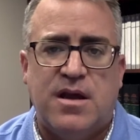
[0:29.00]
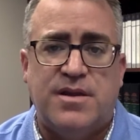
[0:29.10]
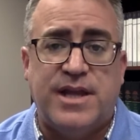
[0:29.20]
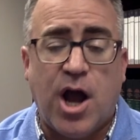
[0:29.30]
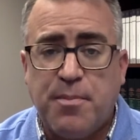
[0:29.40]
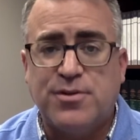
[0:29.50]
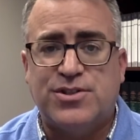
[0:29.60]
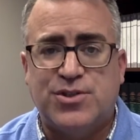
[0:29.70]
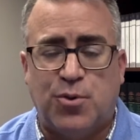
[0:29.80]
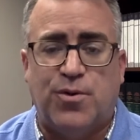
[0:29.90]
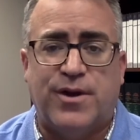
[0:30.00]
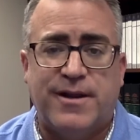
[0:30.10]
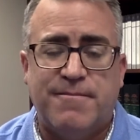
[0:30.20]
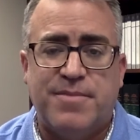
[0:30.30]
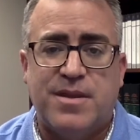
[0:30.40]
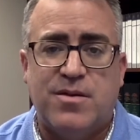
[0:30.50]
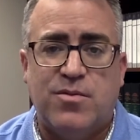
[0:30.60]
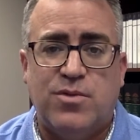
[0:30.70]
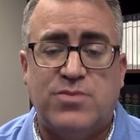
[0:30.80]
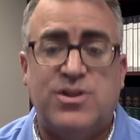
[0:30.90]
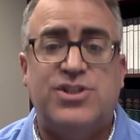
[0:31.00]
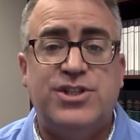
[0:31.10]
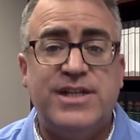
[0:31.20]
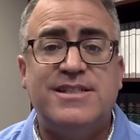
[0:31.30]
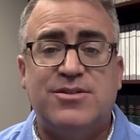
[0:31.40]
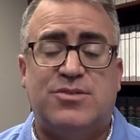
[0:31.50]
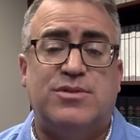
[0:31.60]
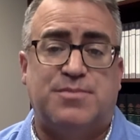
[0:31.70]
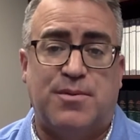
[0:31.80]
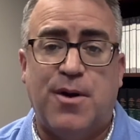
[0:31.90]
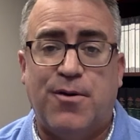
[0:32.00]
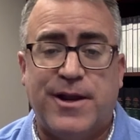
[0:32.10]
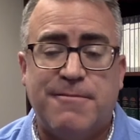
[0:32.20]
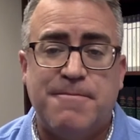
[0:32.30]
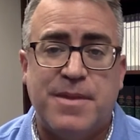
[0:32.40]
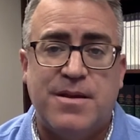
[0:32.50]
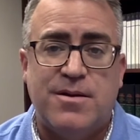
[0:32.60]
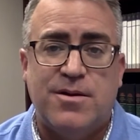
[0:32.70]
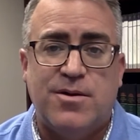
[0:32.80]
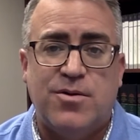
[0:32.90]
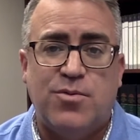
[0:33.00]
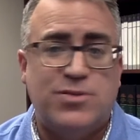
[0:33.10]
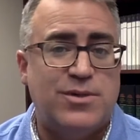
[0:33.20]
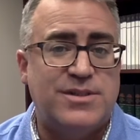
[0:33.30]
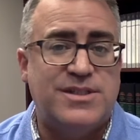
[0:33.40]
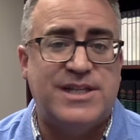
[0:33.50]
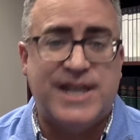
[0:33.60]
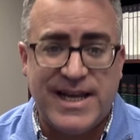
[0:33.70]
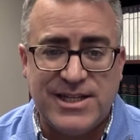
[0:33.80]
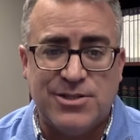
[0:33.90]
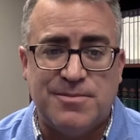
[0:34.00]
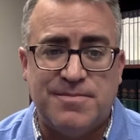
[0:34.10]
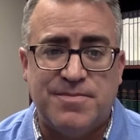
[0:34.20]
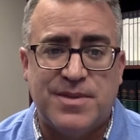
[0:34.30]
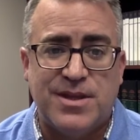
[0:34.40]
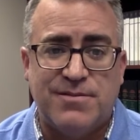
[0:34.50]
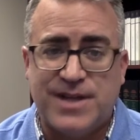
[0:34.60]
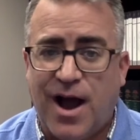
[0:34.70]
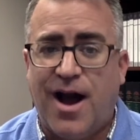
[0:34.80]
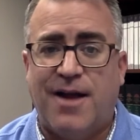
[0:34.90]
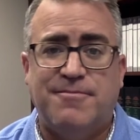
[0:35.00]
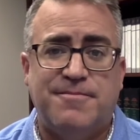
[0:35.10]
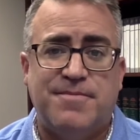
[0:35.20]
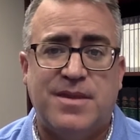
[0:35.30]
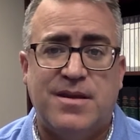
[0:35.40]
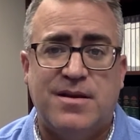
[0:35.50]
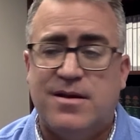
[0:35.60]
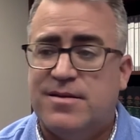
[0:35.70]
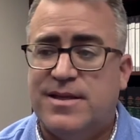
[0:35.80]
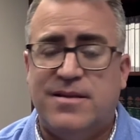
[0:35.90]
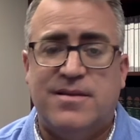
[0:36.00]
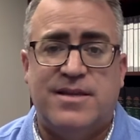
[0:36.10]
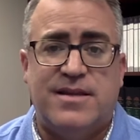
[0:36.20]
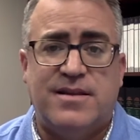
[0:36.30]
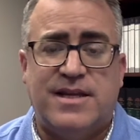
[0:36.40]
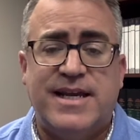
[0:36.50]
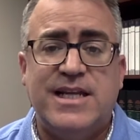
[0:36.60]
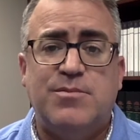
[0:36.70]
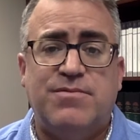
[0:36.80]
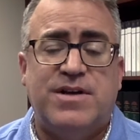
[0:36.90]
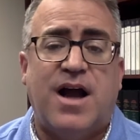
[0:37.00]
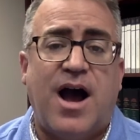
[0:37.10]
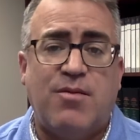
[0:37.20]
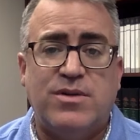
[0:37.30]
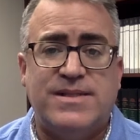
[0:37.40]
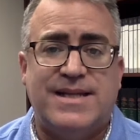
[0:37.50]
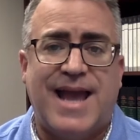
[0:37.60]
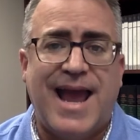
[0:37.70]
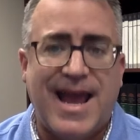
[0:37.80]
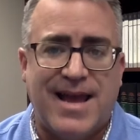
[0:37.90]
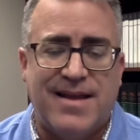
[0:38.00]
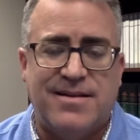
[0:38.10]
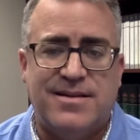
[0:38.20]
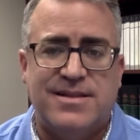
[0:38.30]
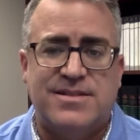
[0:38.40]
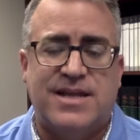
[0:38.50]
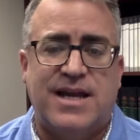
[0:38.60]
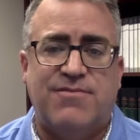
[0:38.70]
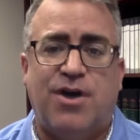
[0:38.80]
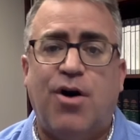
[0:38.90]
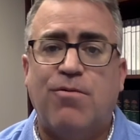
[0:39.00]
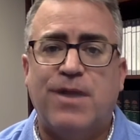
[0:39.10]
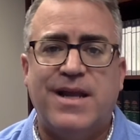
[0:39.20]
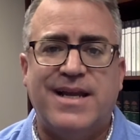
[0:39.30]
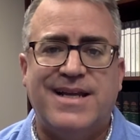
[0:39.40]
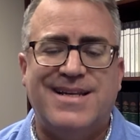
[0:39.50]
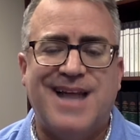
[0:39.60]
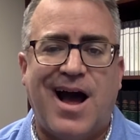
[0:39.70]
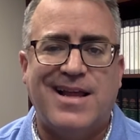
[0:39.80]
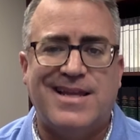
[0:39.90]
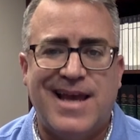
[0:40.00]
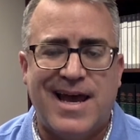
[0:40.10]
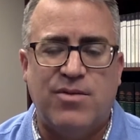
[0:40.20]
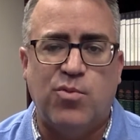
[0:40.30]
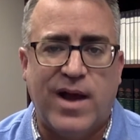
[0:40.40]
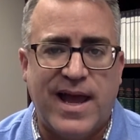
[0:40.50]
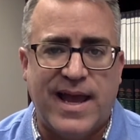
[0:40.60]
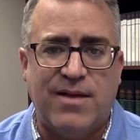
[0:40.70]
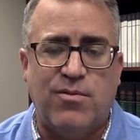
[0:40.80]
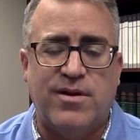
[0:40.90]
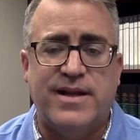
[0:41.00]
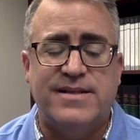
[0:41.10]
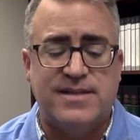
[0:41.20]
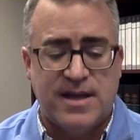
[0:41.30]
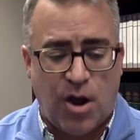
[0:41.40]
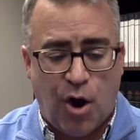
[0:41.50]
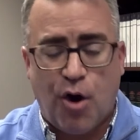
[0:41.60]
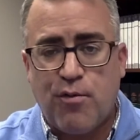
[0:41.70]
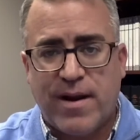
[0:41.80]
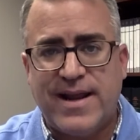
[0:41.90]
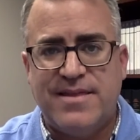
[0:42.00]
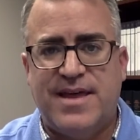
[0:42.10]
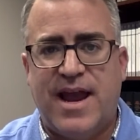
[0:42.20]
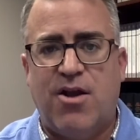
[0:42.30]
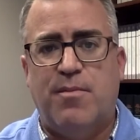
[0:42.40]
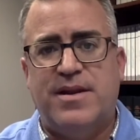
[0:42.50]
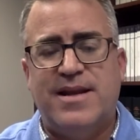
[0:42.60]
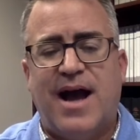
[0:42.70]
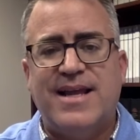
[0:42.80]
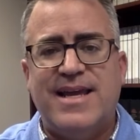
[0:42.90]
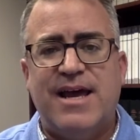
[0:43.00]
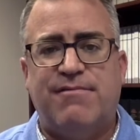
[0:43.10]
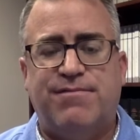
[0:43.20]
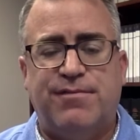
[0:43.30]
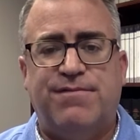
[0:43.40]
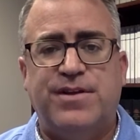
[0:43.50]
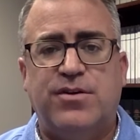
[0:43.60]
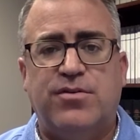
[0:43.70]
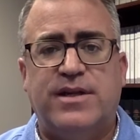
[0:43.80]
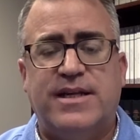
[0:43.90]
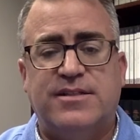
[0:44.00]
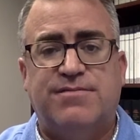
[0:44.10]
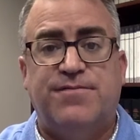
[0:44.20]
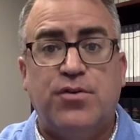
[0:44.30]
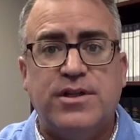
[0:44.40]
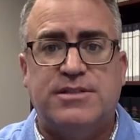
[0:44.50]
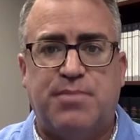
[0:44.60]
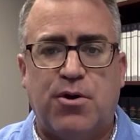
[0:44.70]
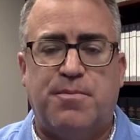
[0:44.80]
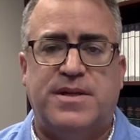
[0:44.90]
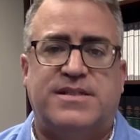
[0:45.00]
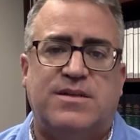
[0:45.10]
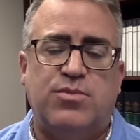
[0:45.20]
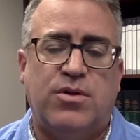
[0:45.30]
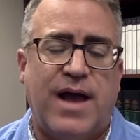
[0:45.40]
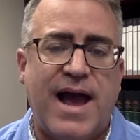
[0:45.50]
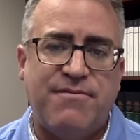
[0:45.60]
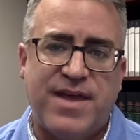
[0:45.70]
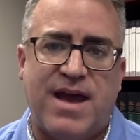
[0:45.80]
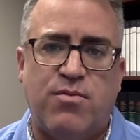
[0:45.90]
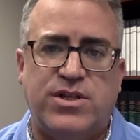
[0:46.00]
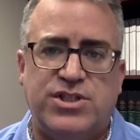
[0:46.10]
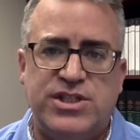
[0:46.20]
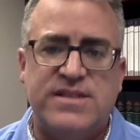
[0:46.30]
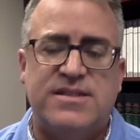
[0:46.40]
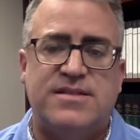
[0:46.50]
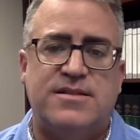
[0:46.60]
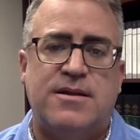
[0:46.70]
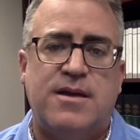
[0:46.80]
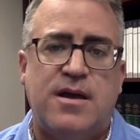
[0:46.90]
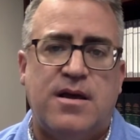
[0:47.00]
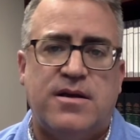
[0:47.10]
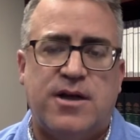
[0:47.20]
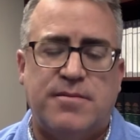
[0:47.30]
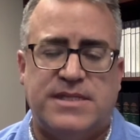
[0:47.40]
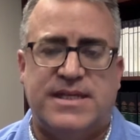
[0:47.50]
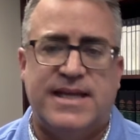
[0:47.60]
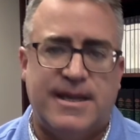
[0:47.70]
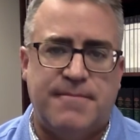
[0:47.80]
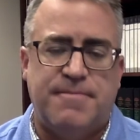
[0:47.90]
The upper story was what Jesus was promoting, which was the kingdom of God. That the kingdom of God was at hand in this kind of already and not yet way, where it is already there but not yet fulfilled in its fullest purpose. And we'll have that when Jesus comes again.